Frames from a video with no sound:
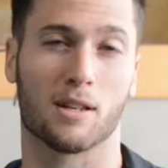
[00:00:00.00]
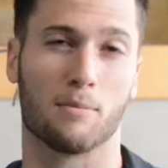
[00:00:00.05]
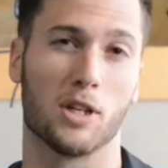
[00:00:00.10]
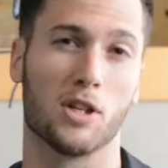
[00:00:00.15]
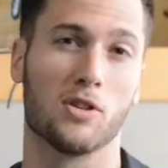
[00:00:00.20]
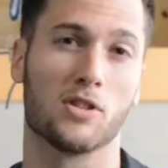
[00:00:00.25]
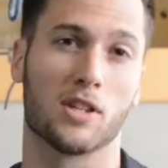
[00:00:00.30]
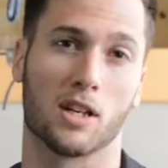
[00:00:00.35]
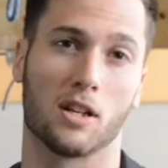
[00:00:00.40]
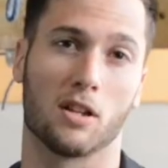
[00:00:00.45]
to be
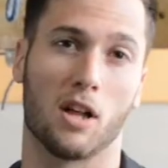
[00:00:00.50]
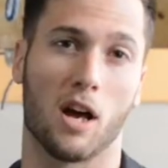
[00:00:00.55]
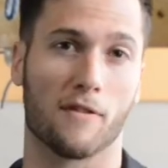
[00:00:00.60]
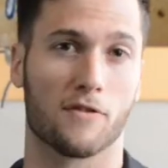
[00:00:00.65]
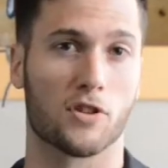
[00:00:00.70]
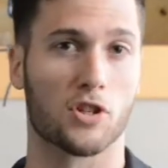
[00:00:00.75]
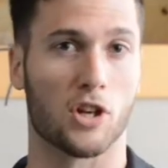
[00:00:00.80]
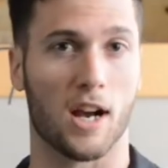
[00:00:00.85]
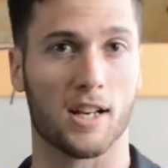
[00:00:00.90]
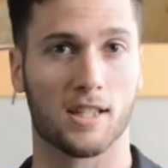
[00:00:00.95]
using a lot of
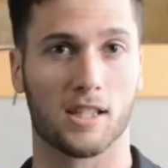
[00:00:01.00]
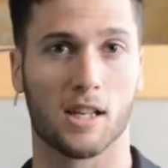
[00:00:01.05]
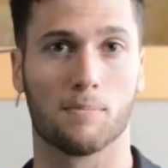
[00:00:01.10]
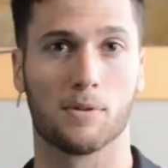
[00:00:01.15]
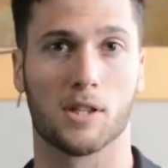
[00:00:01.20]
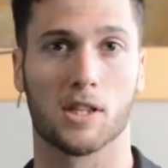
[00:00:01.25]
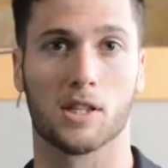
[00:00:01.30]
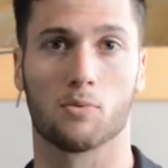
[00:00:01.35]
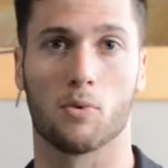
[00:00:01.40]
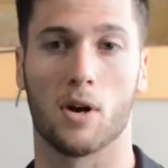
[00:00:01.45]

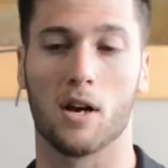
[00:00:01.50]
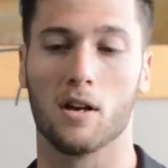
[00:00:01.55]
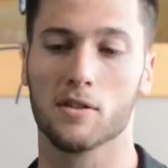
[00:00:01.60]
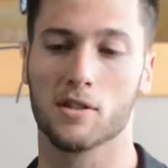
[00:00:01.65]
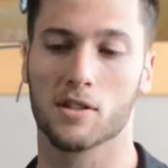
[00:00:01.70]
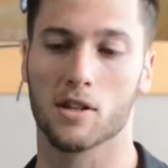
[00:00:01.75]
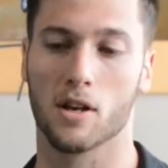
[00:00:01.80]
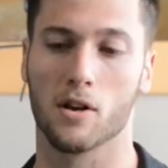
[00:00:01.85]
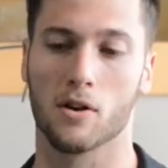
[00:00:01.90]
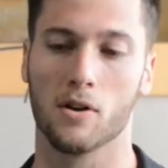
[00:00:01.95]
triceps as well,
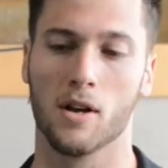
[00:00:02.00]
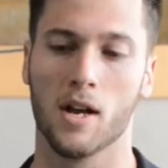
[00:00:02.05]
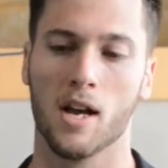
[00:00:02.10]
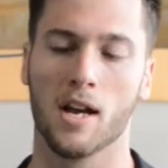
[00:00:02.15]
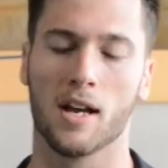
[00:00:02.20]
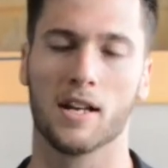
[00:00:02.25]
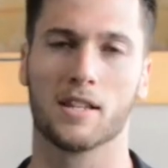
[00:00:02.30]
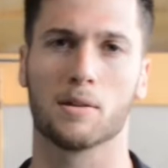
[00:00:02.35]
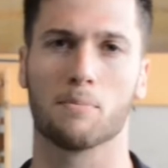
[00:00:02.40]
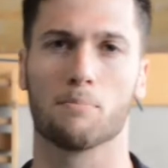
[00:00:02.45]
so
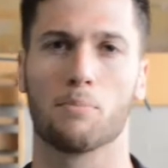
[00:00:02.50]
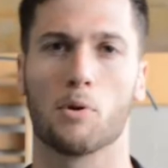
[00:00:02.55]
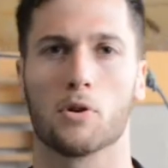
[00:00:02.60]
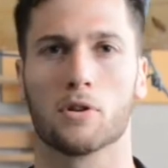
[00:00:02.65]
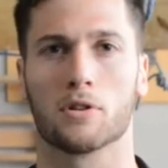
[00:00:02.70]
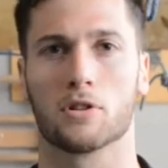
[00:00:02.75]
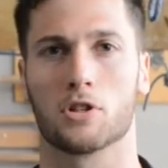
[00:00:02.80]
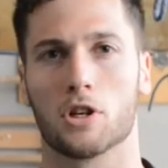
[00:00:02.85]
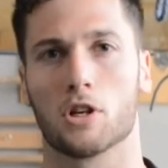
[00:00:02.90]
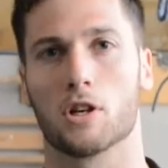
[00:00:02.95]
it's
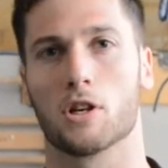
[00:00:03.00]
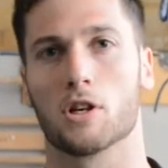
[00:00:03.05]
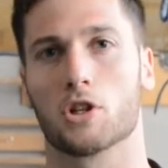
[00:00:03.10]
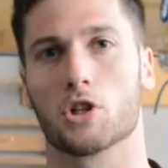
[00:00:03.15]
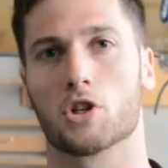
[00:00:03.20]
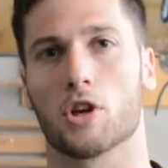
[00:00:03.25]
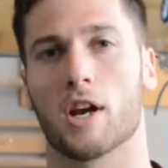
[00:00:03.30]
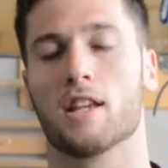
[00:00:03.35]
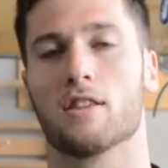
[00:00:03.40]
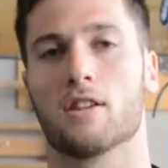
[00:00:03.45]
important to
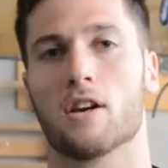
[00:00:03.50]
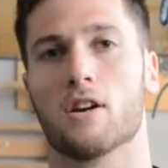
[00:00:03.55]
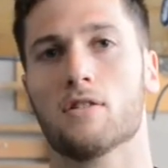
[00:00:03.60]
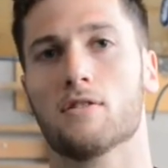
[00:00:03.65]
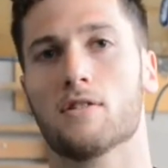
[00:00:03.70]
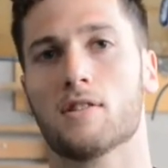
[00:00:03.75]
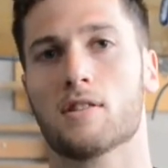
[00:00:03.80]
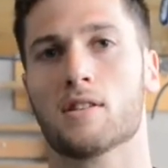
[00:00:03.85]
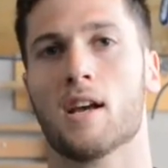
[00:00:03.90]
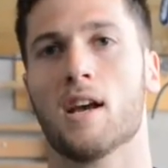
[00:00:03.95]
train
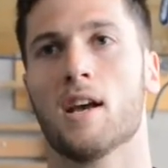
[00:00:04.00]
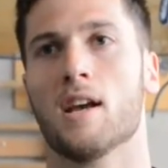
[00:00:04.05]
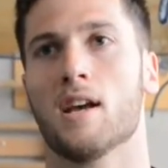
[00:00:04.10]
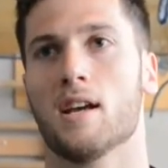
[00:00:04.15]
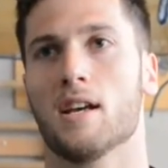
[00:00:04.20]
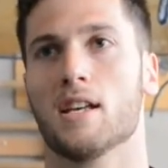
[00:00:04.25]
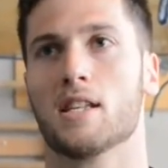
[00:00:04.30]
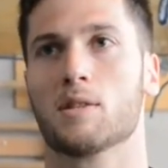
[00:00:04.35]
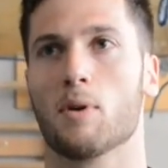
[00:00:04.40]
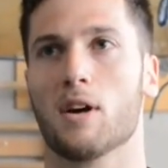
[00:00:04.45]
those.
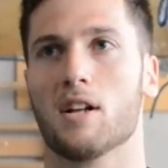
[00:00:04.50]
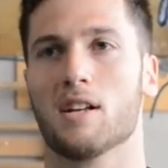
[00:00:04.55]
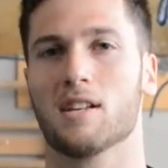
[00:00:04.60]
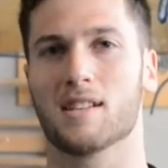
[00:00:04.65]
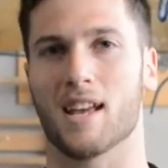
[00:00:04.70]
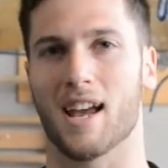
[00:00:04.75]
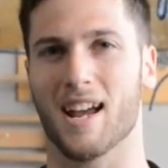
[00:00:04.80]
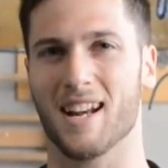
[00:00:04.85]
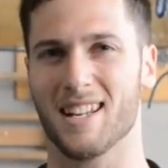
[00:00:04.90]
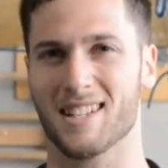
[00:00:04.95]
As well as
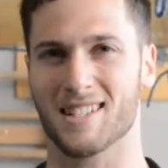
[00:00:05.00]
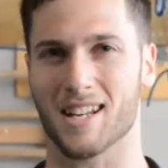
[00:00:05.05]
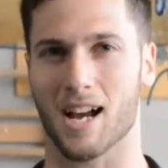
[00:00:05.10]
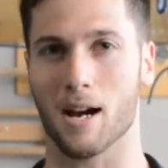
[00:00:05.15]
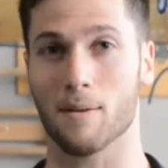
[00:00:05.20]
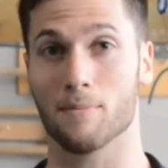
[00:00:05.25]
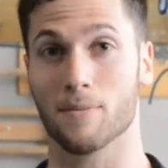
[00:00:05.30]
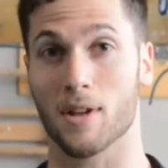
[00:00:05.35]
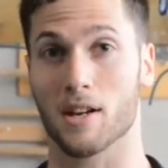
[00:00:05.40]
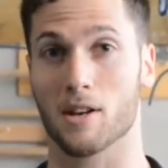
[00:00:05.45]
any
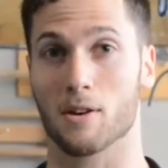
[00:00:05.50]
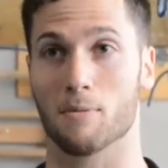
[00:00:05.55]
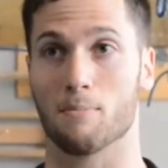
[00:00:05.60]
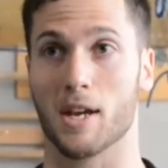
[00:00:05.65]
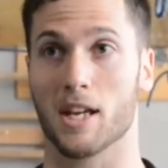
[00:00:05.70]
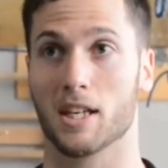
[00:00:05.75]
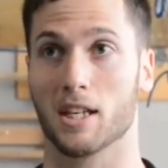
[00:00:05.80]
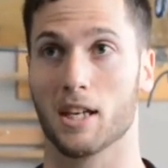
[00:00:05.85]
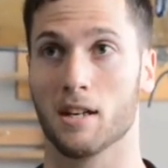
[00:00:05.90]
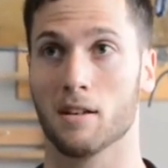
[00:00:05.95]
time that you're
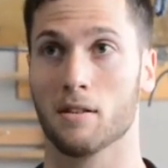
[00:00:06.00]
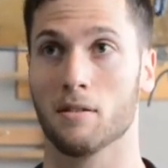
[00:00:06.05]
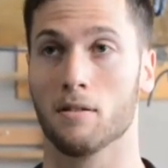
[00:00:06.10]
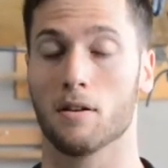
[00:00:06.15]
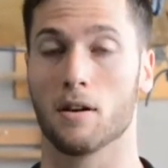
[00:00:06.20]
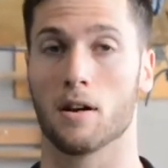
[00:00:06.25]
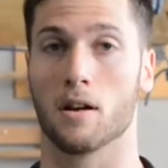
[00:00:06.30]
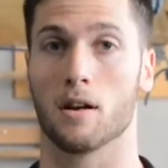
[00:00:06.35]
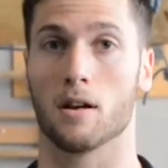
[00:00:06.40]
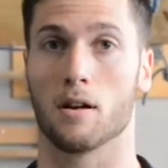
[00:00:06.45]
making
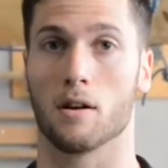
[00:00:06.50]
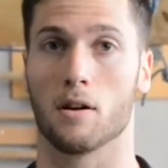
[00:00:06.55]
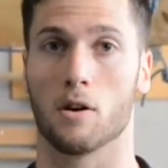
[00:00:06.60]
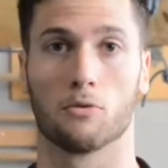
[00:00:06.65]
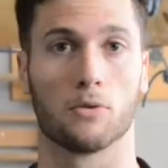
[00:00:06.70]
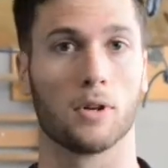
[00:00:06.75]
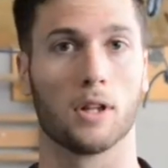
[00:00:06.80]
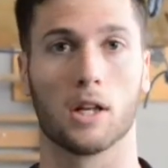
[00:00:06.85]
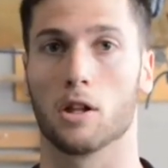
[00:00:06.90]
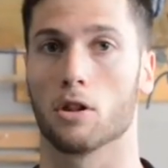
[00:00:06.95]
a
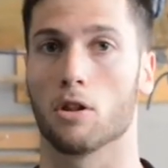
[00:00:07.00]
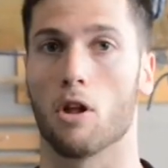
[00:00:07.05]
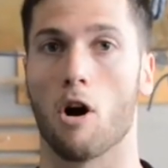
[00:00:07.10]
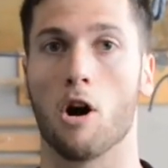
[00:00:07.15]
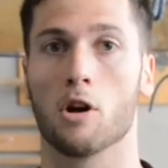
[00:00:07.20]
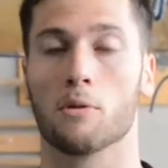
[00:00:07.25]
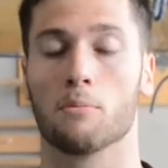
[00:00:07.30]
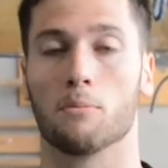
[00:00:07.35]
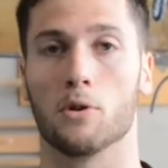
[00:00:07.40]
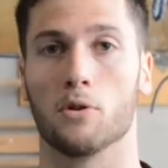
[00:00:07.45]
really
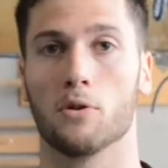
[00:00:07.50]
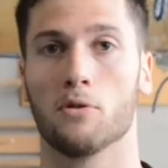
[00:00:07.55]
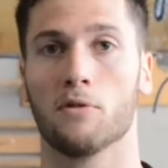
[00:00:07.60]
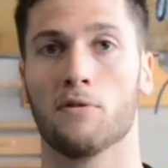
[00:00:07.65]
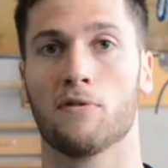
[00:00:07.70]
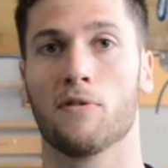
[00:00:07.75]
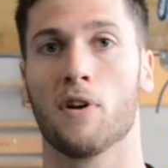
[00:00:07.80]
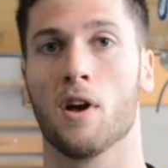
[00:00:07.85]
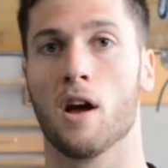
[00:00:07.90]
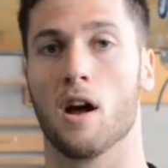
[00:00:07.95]
long move,
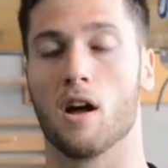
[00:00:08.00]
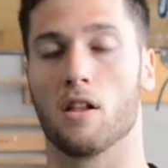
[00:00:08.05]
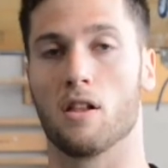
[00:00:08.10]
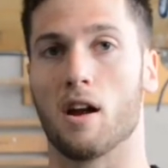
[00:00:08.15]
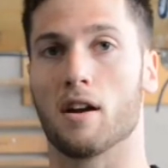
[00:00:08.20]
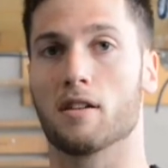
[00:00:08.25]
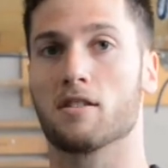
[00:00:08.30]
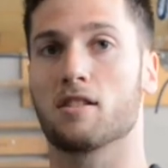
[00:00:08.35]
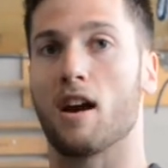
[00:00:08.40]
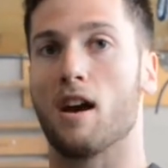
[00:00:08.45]
a
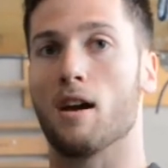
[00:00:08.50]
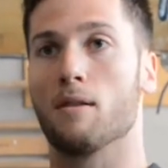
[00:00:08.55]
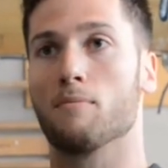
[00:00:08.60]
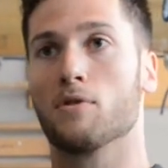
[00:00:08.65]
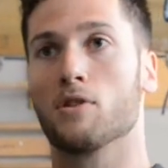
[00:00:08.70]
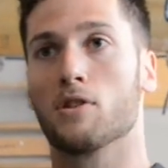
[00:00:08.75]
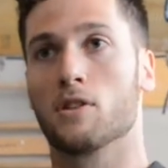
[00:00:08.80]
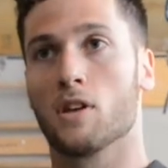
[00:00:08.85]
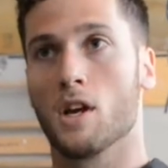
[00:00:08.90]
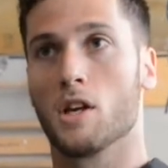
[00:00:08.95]
lot of
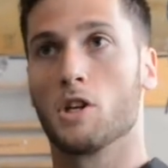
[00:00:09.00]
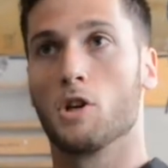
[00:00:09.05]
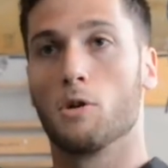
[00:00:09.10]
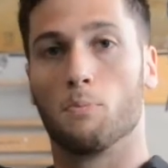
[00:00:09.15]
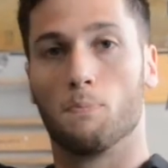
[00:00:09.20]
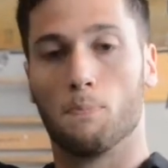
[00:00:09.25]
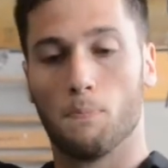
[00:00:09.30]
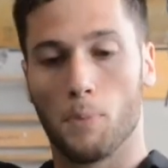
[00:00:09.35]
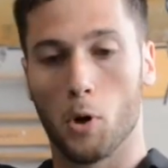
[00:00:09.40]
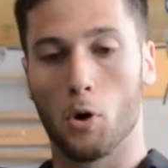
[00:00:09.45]
times you'll
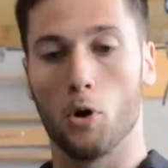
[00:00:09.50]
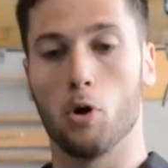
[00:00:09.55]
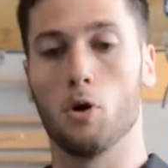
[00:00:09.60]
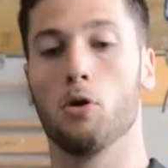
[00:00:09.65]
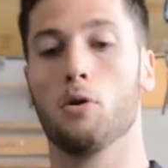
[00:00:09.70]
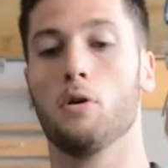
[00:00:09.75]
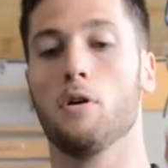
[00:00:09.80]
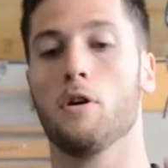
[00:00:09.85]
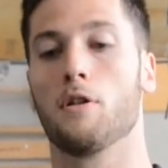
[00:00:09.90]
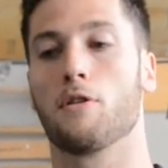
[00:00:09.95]

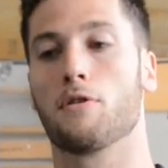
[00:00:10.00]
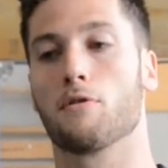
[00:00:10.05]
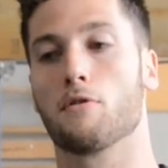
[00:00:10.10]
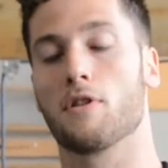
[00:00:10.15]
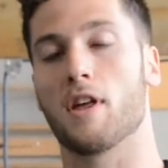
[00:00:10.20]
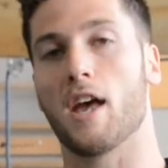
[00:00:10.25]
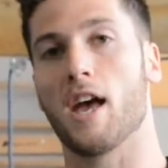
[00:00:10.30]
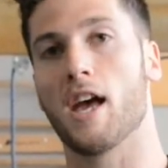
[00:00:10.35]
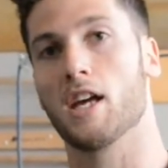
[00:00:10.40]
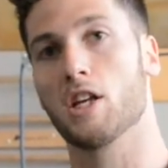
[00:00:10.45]
pull through
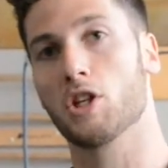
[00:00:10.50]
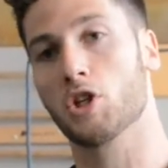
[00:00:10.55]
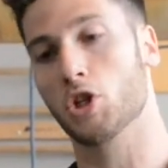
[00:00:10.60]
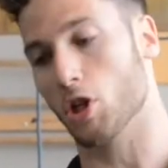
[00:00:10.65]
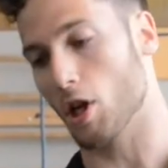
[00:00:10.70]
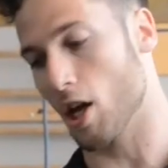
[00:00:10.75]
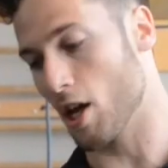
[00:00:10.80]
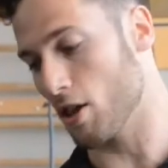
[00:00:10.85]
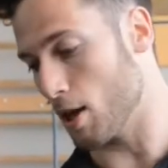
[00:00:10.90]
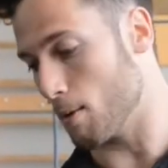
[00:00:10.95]
the
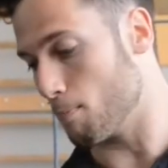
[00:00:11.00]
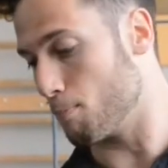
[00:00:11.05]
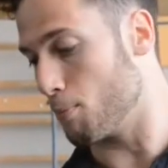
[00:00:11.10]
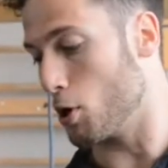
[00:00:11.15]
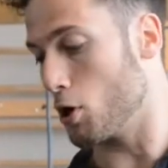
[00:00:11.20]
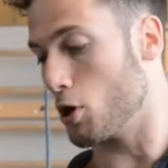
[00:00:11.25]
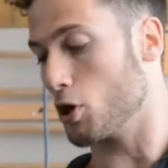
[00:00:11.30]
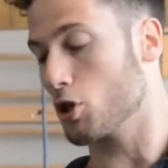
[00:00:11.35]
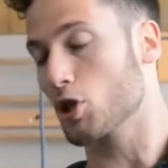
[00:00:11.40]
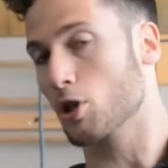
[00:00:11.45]
edge and then
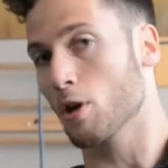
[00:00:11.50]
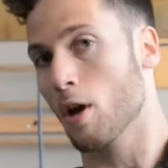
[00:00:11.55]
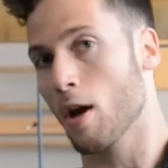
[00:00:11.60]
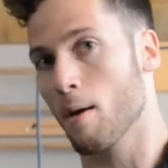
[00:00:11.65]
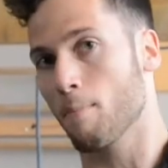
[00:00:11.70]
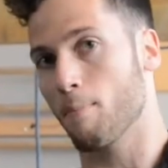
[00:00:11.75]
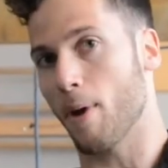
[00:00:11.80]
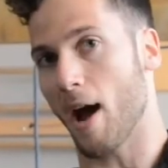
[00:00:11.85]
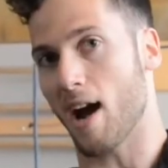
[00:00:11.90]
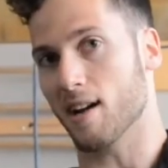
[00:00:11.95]
push
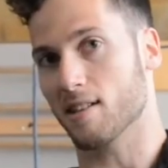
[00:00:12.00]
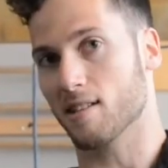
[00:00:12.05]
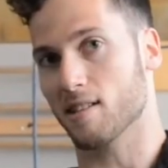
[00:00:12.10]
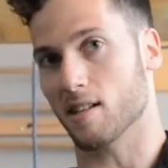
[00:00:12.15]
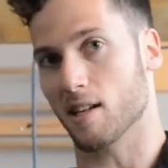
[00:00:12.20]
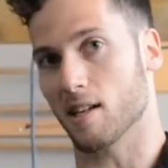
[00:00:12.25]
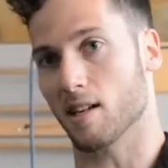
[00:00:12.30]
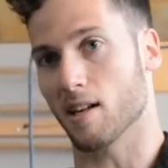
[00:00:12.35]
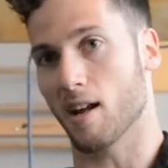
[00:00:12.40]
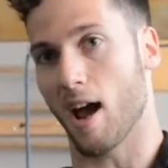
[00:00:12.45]
past
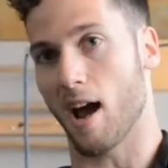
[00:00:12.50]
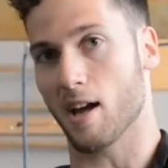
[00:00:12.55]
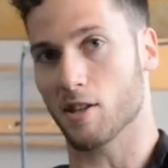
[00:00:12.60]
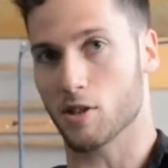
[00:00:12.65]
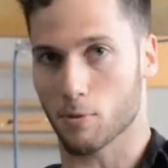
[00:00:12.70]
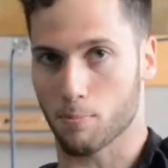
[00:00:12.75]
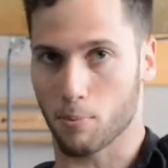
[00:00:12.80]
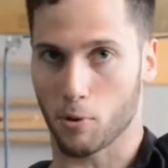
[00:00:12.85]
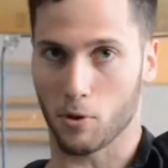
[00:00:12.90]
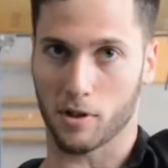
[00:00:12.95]
it as
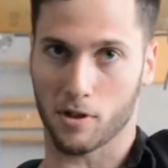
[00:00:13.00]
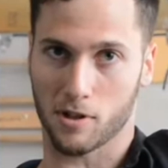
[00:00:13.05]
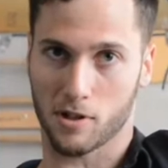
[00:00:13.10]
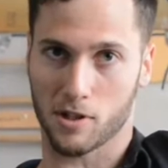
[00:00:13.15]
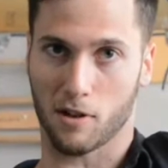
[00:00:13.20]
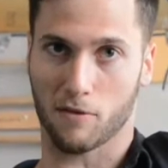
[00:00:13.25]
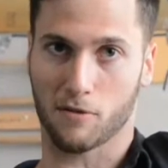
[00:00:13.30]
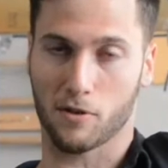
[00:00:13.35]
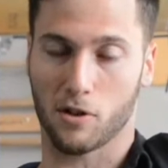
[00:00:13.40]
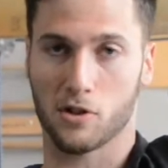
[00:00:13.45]
you're pulling
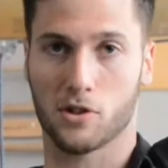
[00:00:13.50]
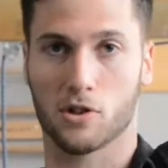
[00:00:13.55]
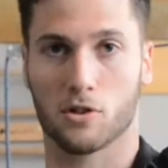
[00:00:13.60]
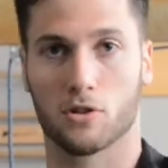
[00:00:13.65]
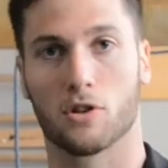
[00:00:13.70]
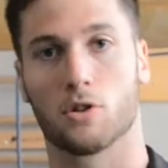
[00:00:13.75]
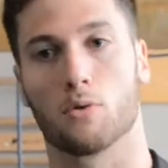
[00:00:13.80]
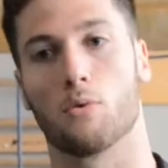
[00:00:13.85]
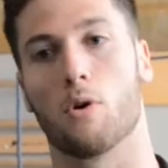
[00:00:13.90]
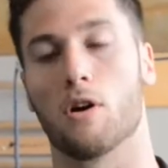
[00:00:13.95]
yourself closer
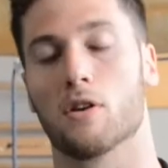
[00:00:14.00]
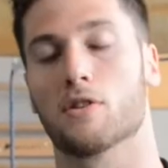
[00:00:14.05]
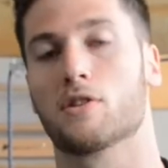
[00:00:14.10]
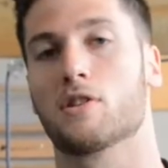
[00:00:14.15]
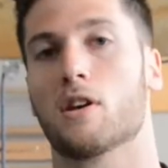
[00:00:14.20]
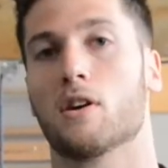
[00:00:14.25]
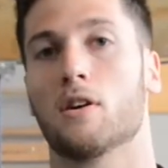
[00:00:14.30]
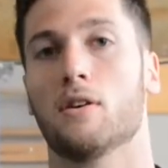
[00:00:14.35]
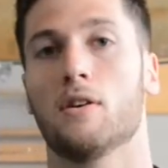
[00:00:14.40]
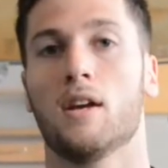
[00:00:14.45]
to the wall.
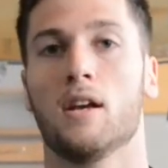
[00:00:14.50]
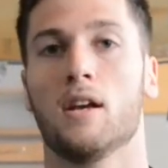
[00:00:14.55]
So